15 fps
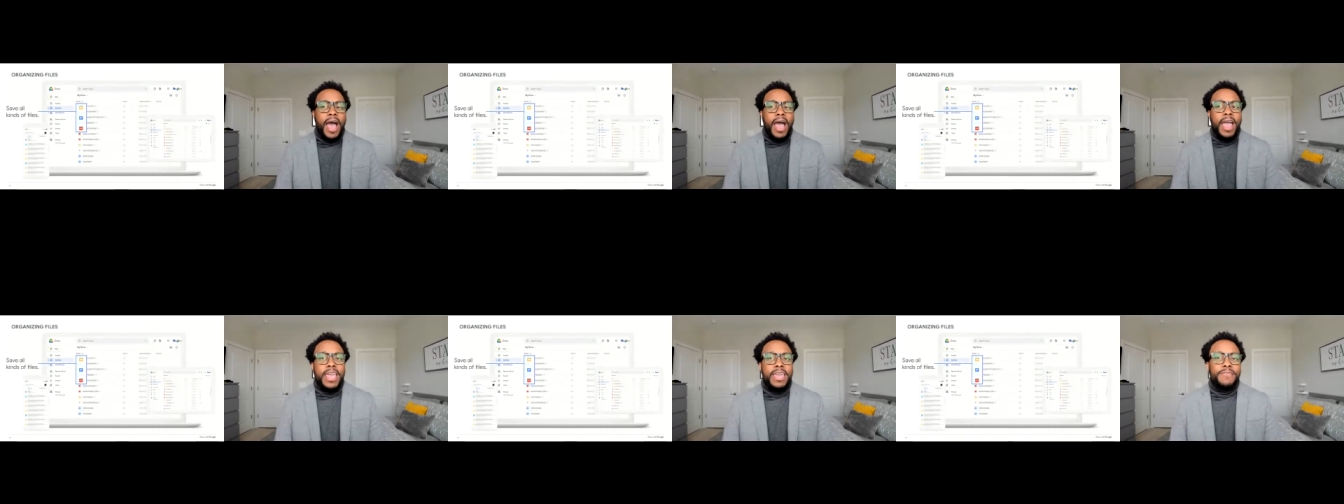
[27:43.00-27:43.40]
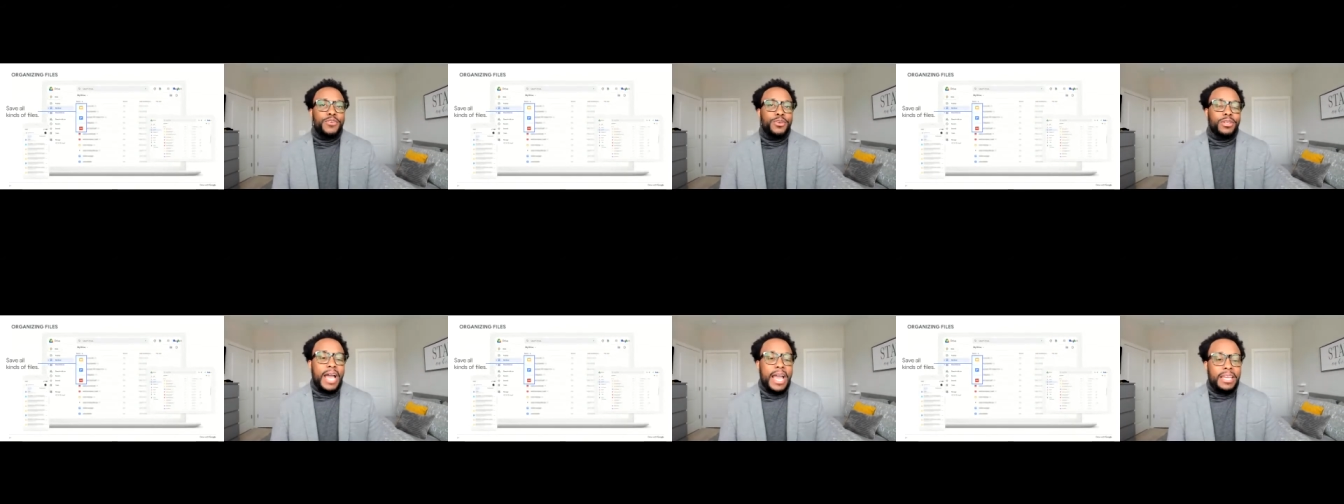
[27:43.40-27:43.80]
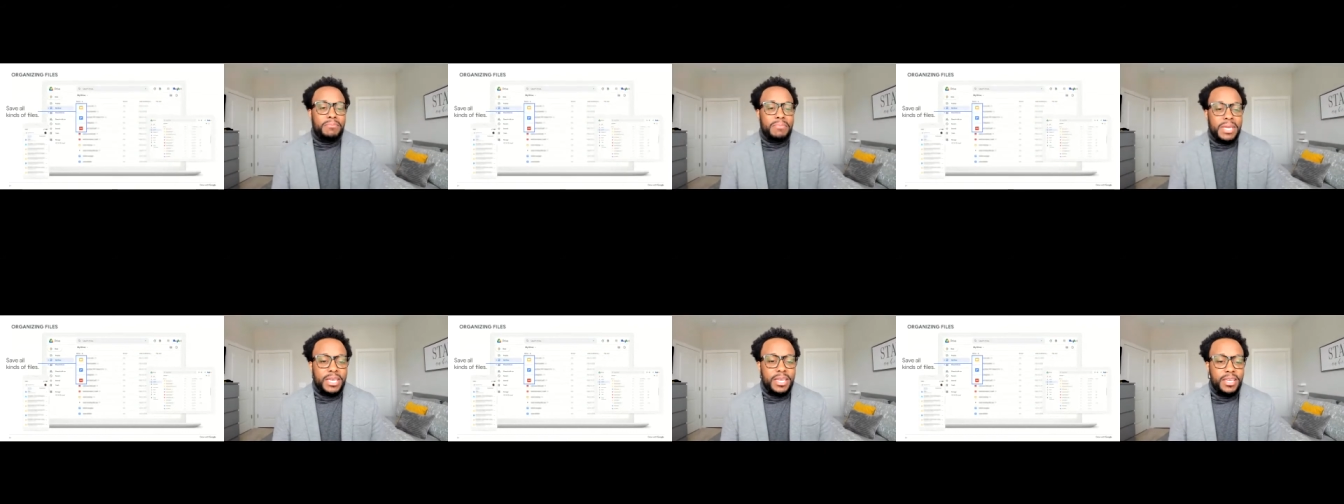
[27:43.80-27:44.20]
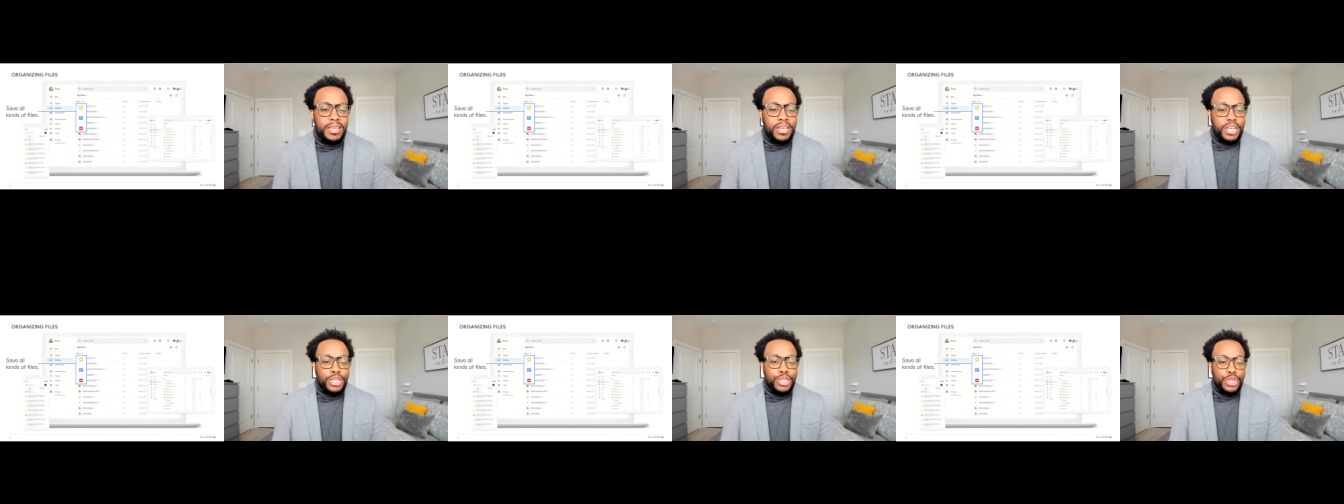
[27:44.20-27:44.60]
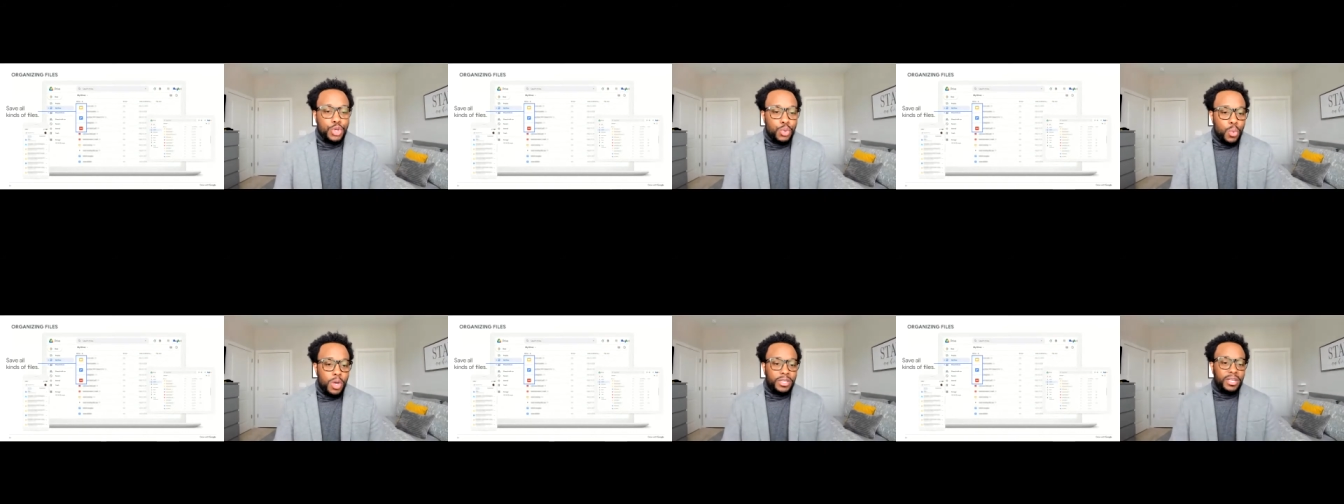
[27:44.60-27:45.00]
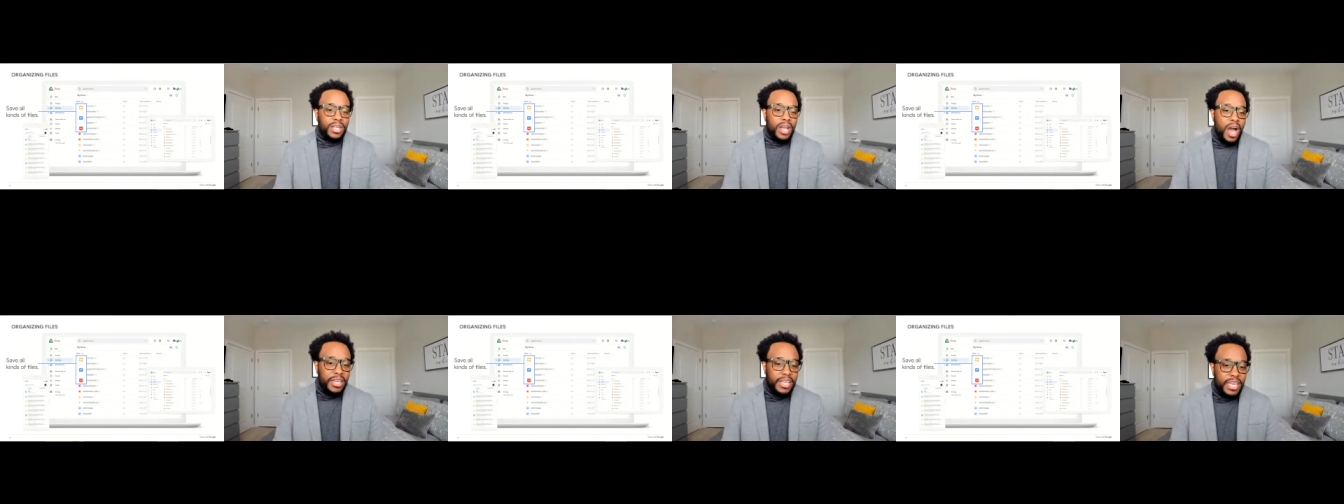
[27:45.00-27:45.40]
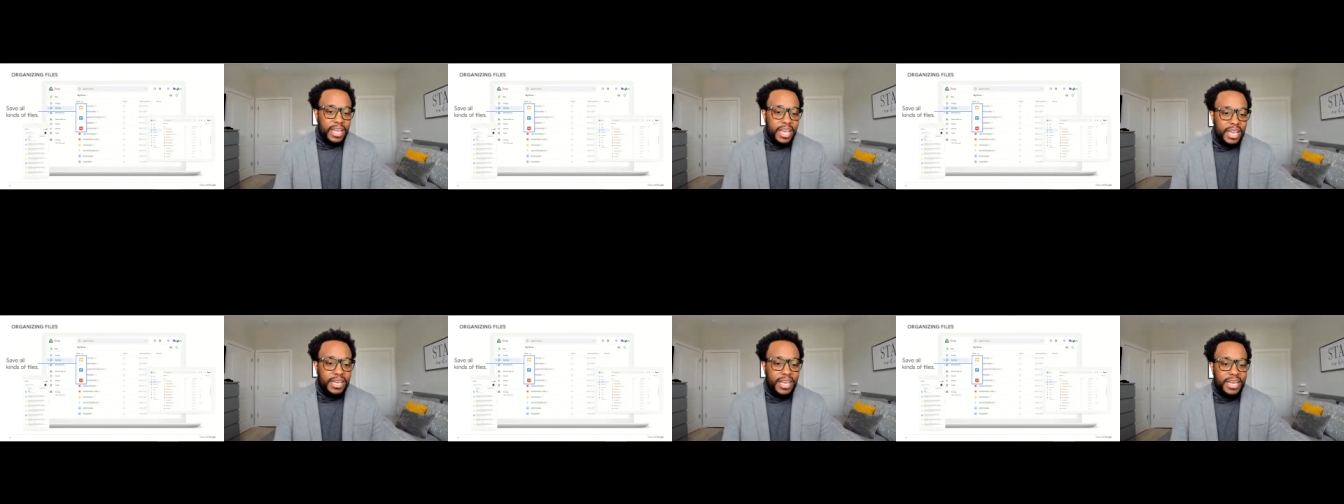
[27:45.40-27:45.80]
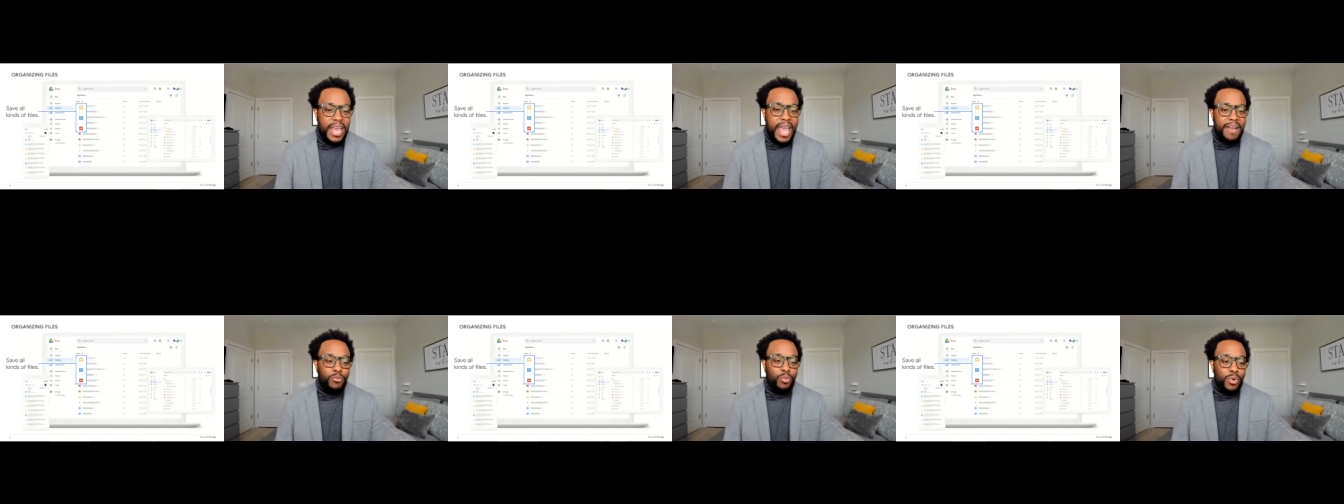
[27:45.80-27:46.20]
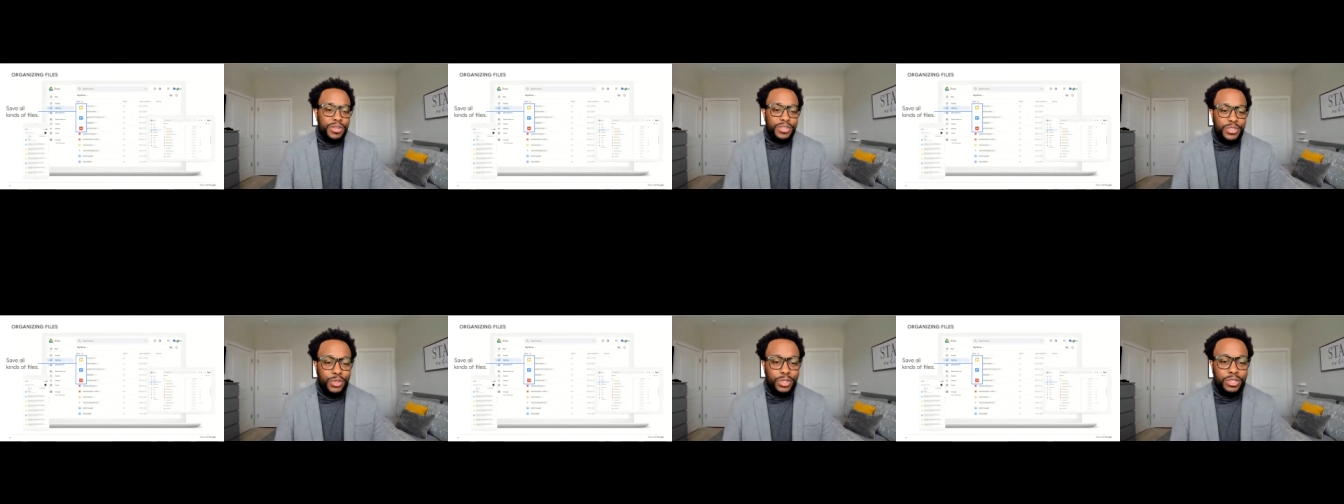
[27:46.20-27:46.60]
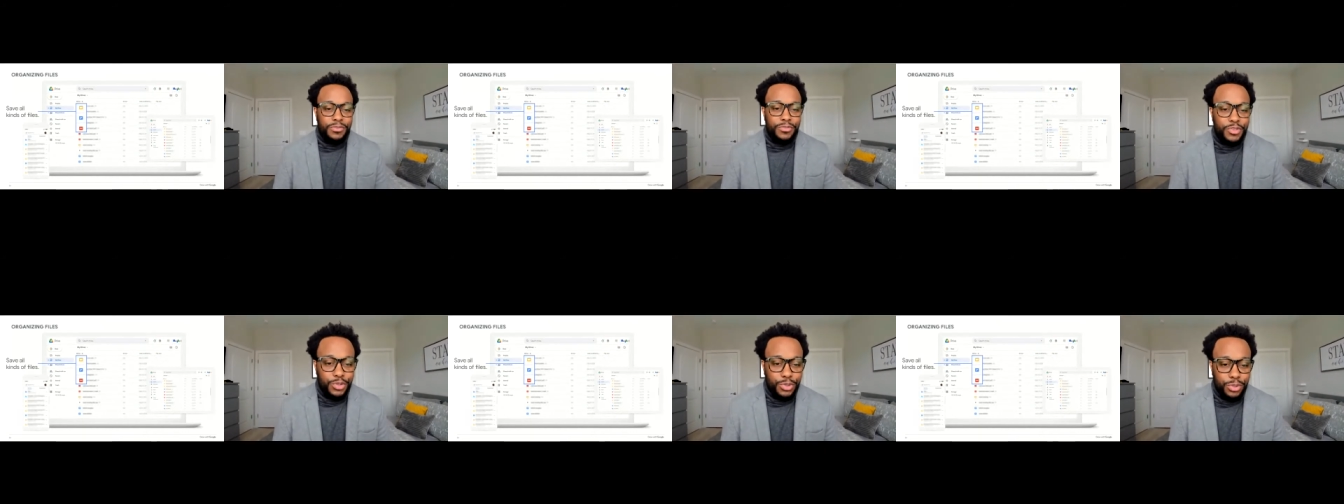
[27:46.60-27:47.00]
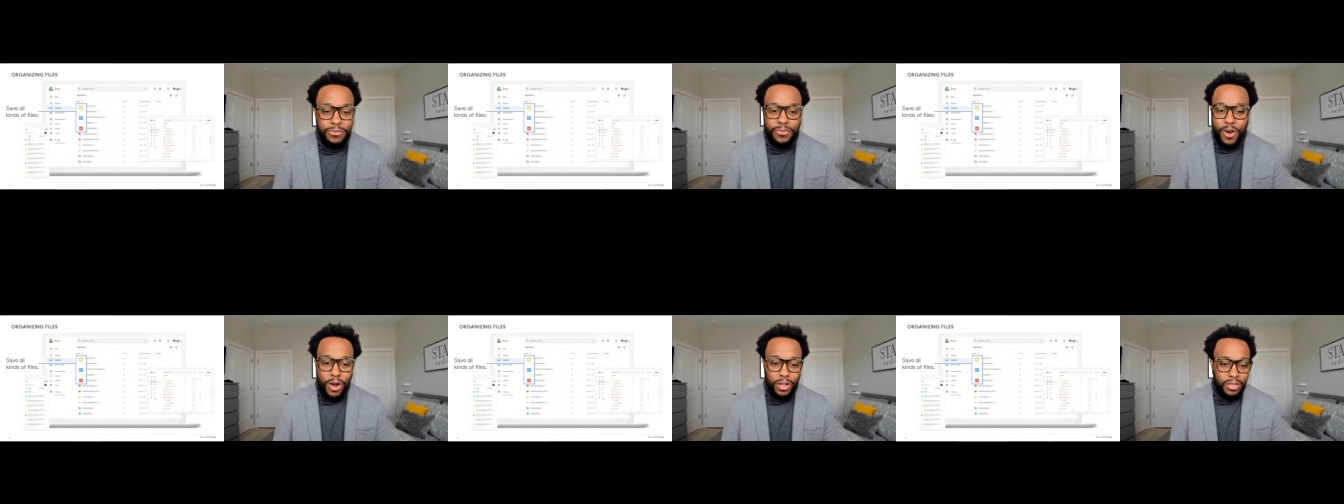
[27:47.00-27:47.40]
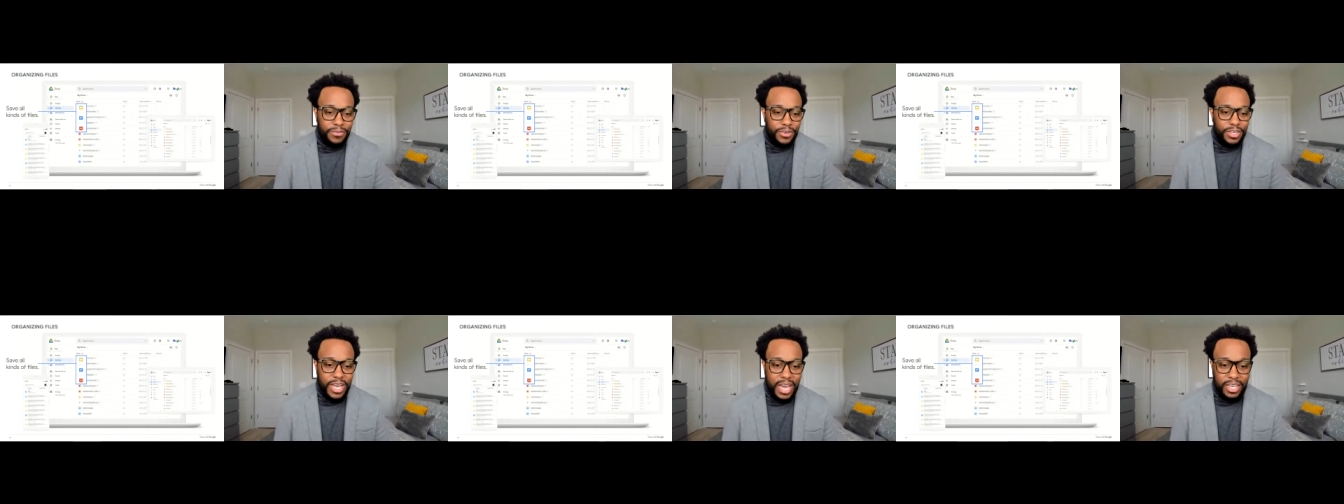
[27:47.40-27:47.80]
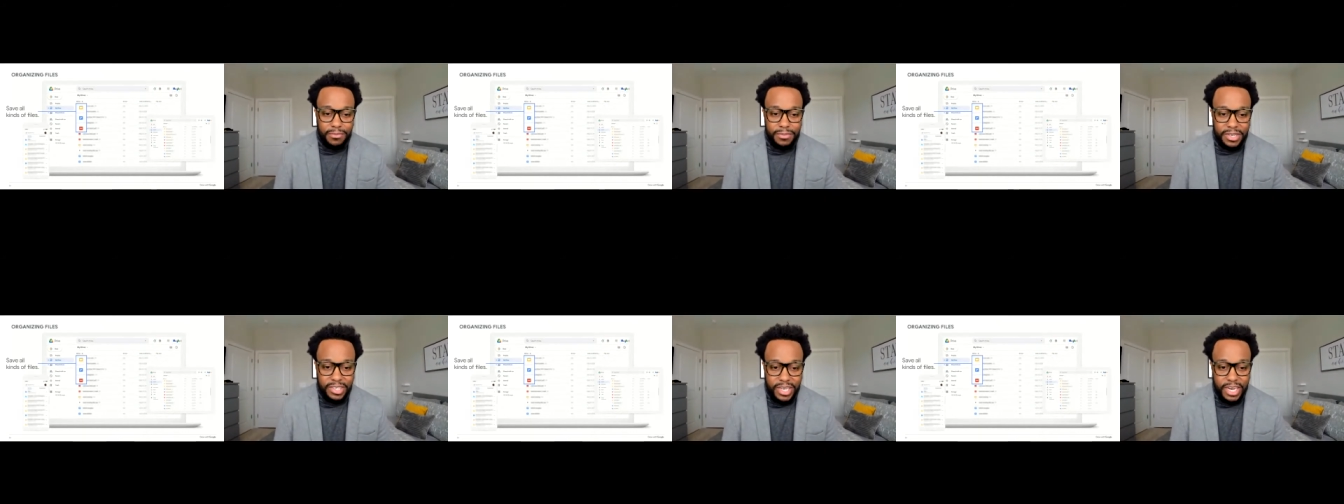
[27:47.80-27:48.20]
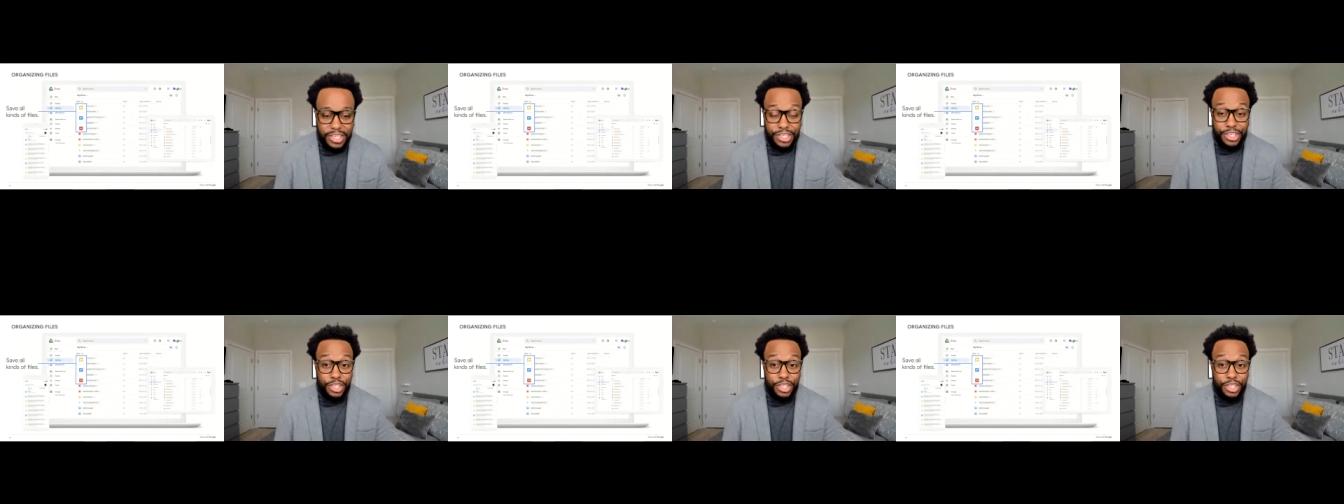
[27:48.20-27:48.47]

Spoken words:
If you're like me, you want to log in and have one source of truth for all of your documentation.